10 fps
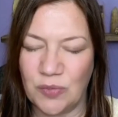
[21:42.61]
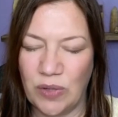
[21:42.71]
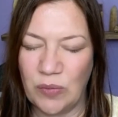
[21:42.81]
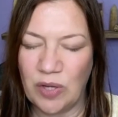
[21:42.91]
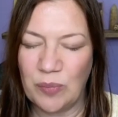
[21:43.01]
we
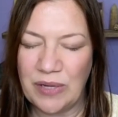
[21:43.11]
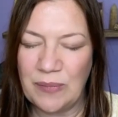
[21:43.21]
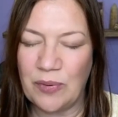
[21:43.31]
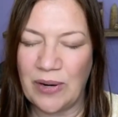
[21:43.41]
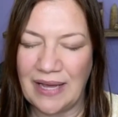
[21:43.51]
will be
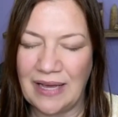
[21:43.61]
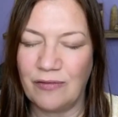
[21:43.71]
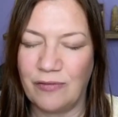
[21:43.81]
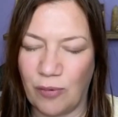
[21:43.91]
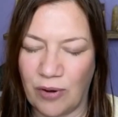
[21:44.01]
bringing
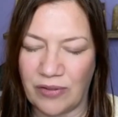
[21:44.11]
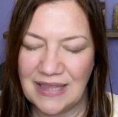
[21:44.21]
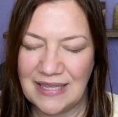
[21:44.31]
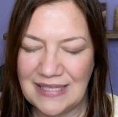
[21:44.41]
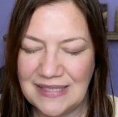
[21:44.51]
forth
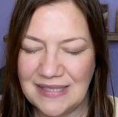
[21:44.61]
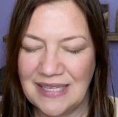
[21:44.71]
this